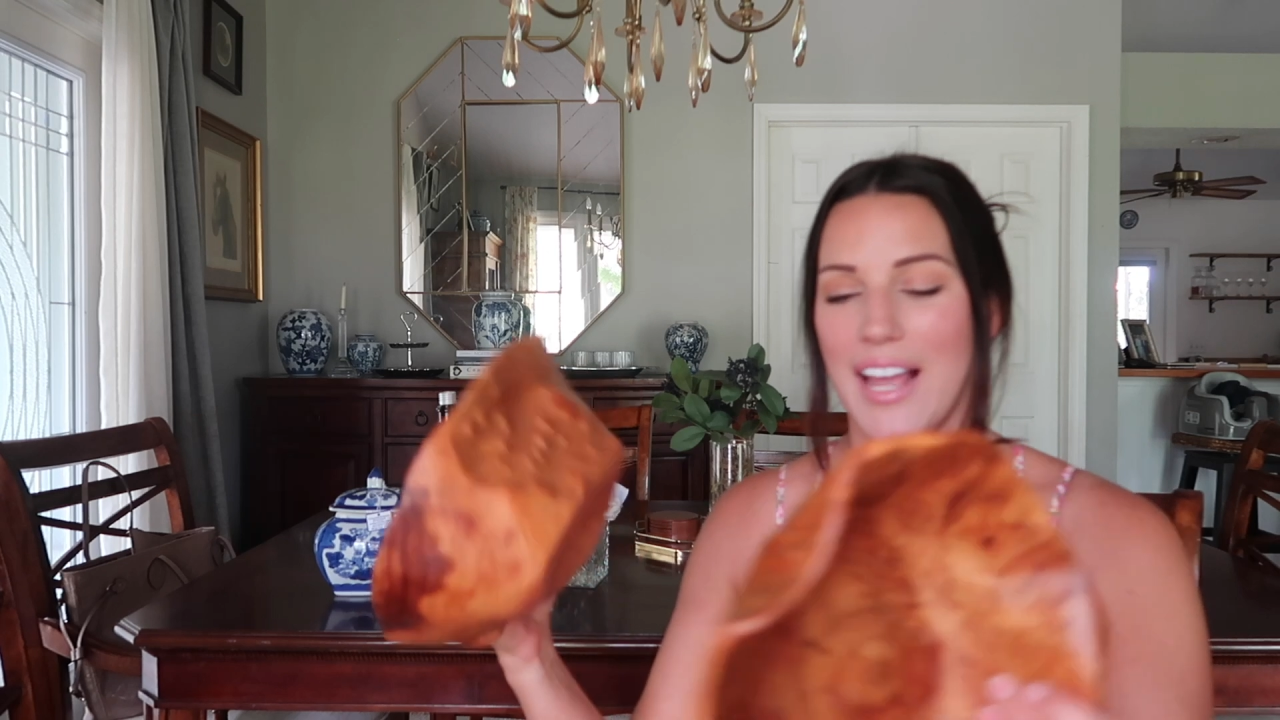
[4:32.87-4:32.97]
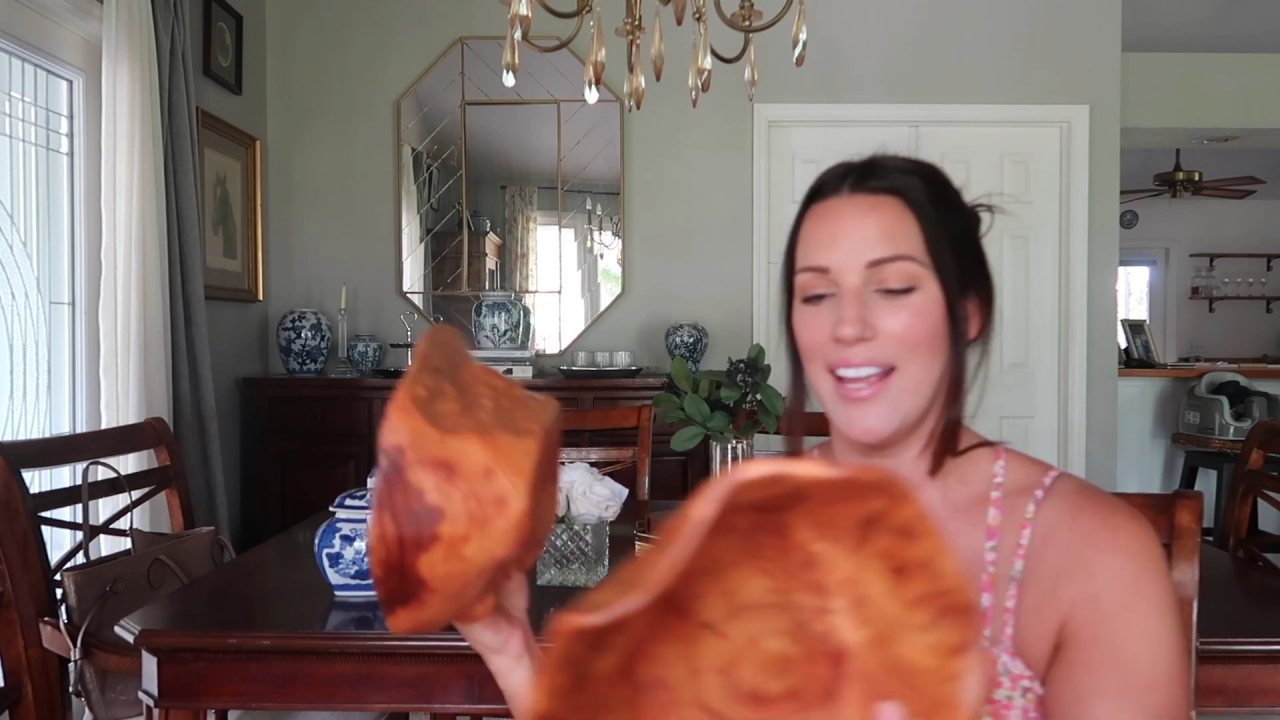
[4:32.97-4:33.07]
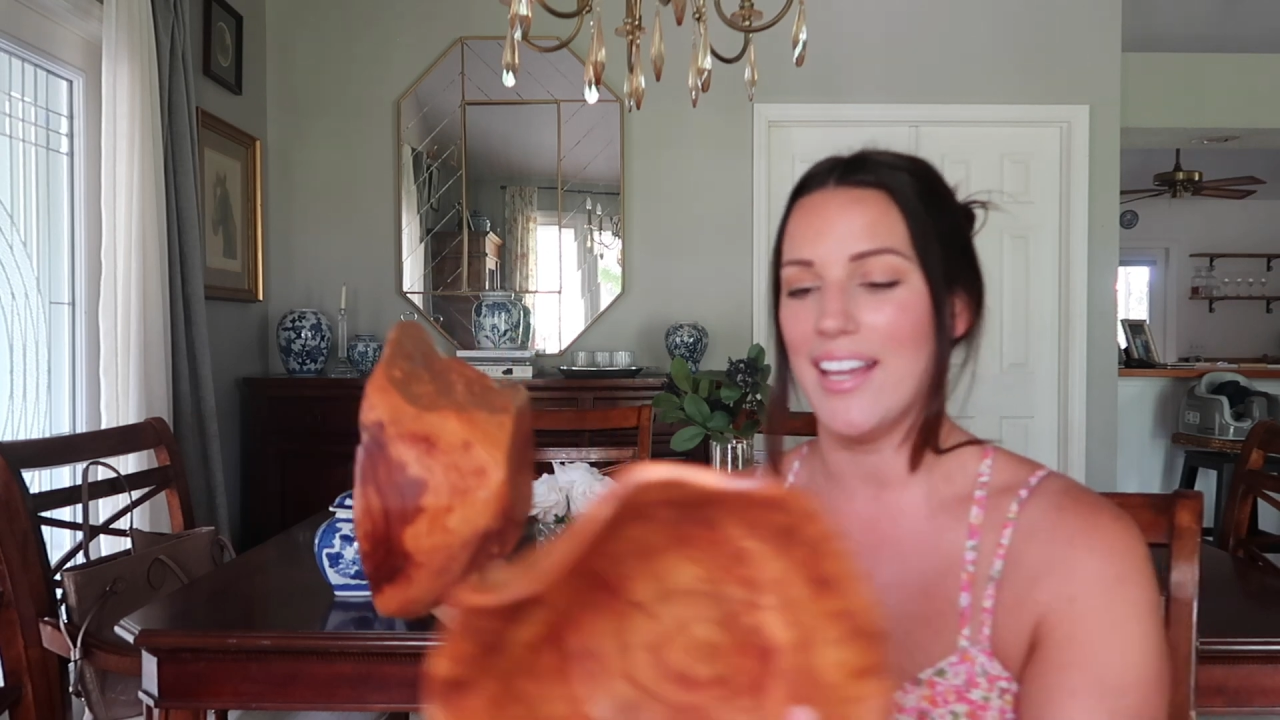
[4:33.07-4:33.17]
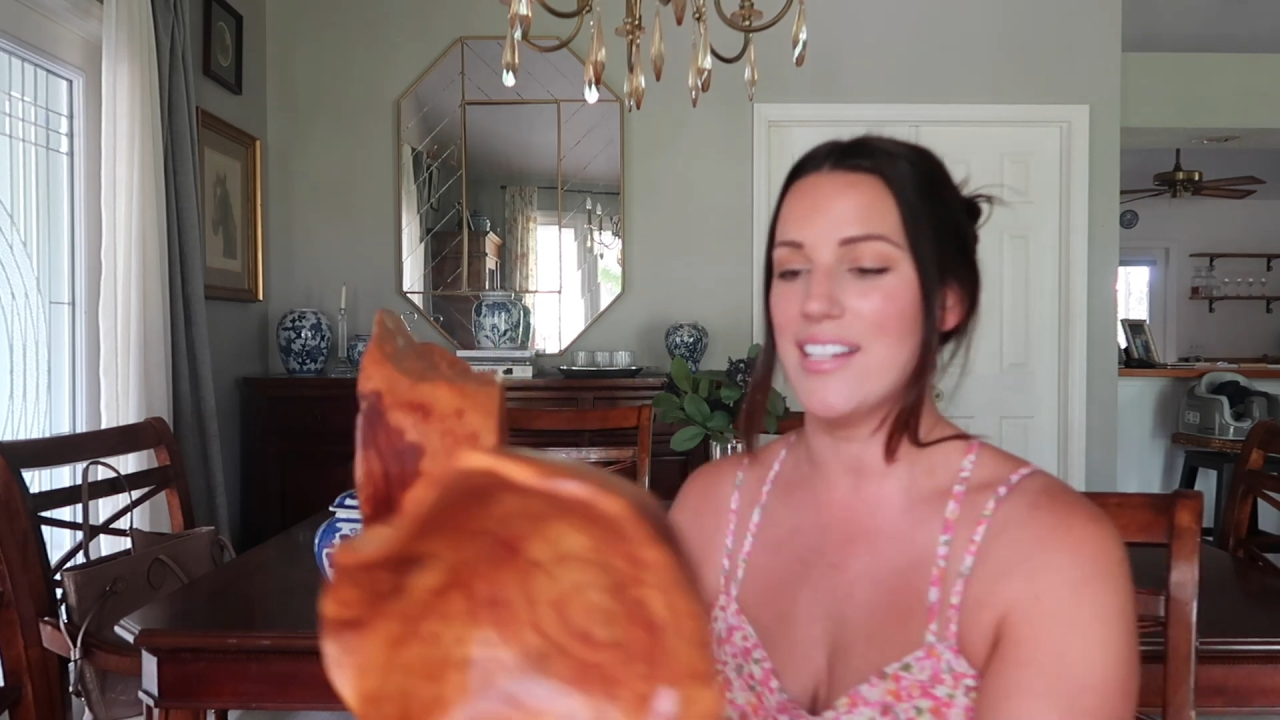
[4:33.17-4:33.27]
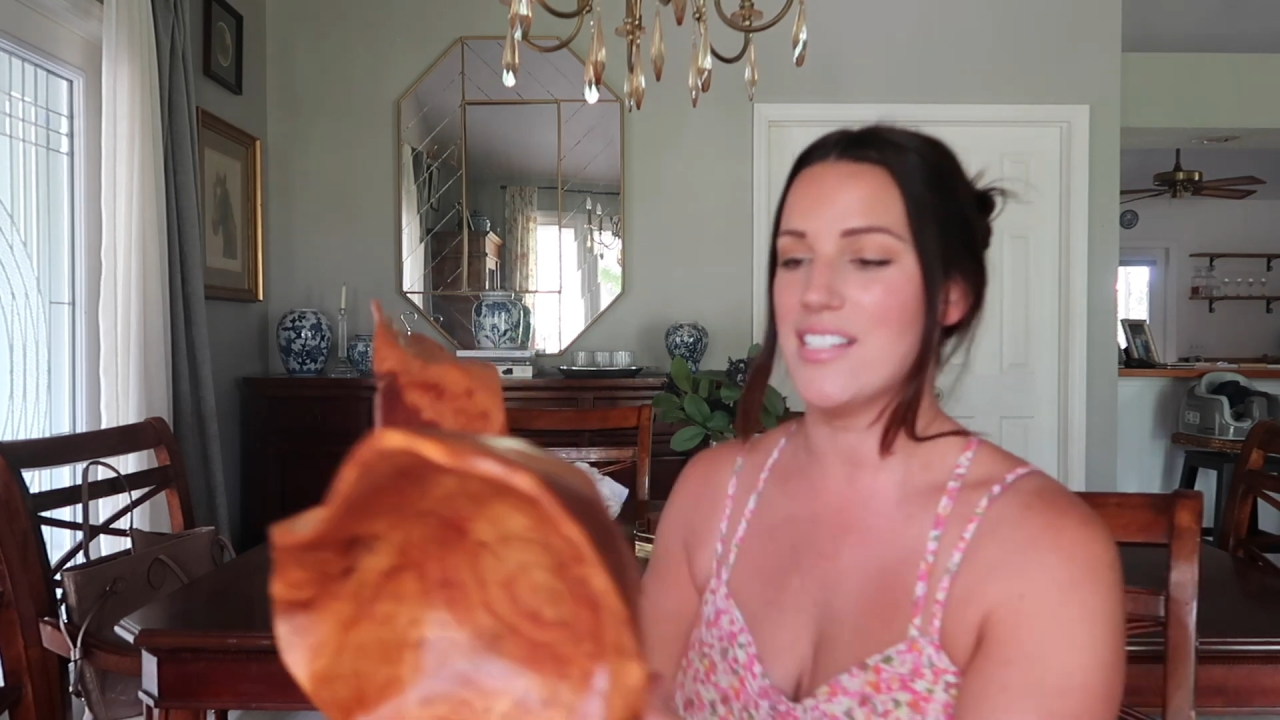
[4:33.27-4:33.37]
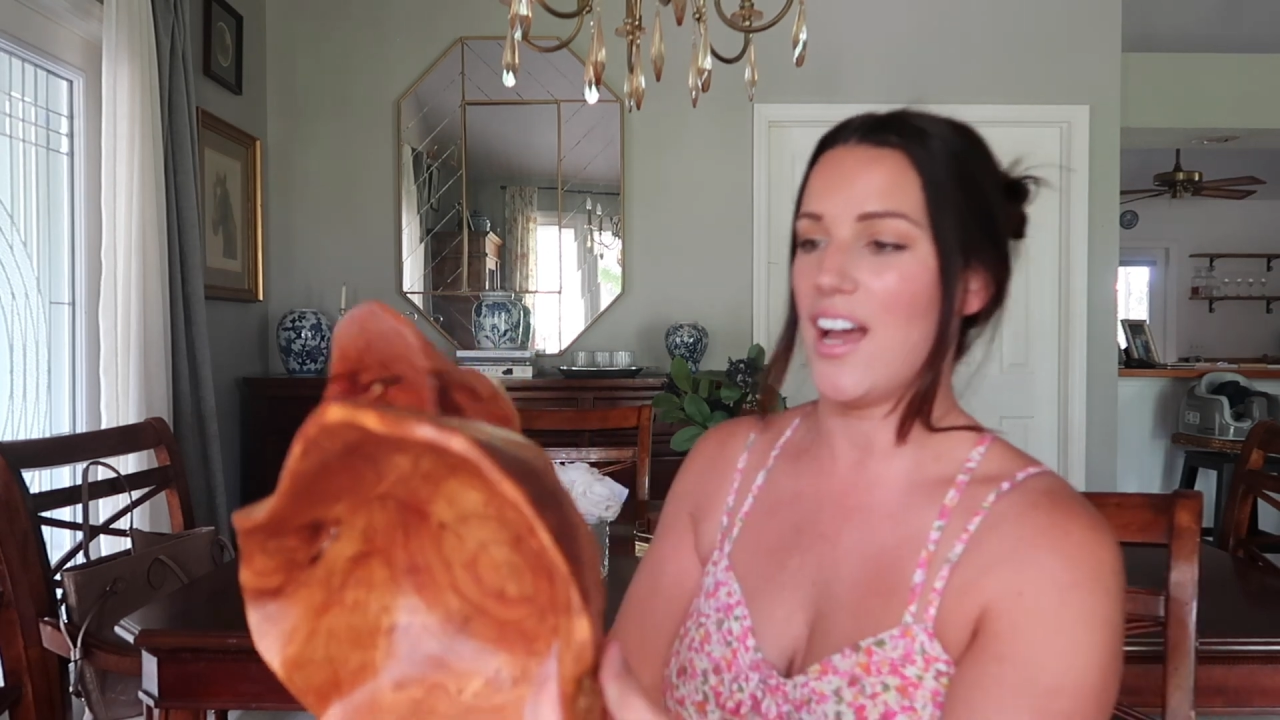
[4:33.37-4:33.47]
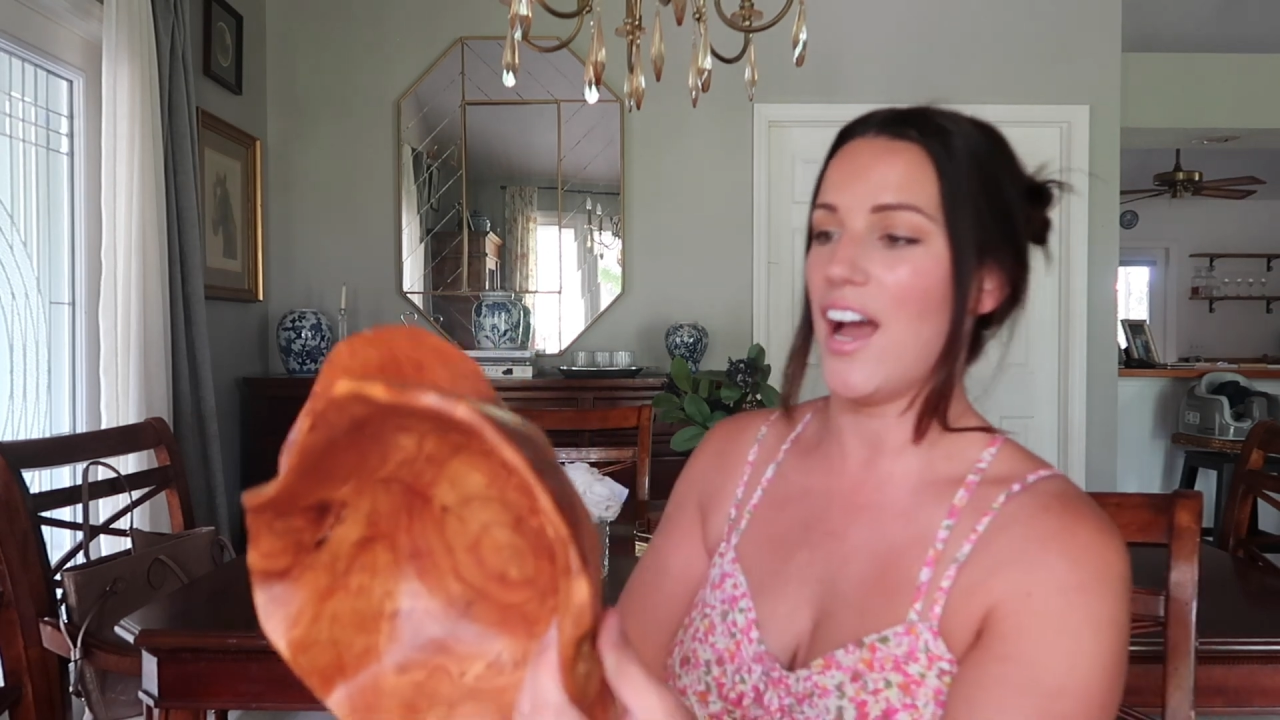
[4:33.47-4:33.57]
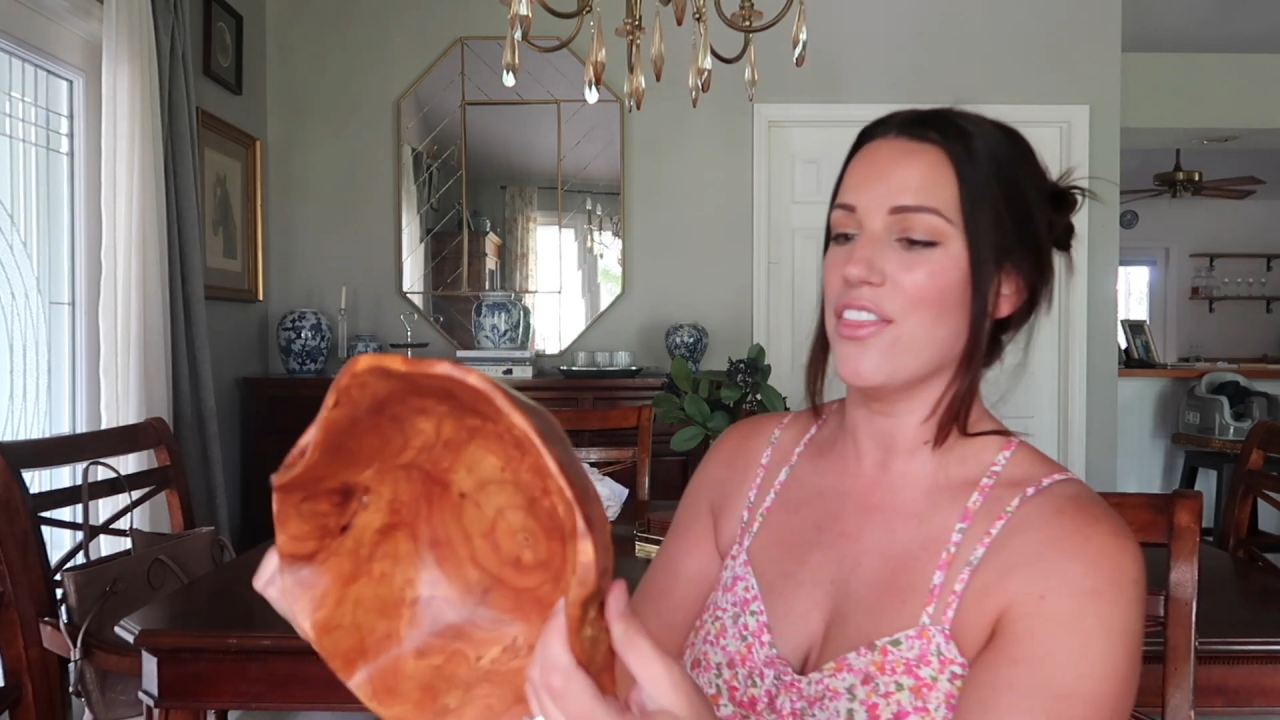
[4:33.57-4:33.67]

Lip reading: and I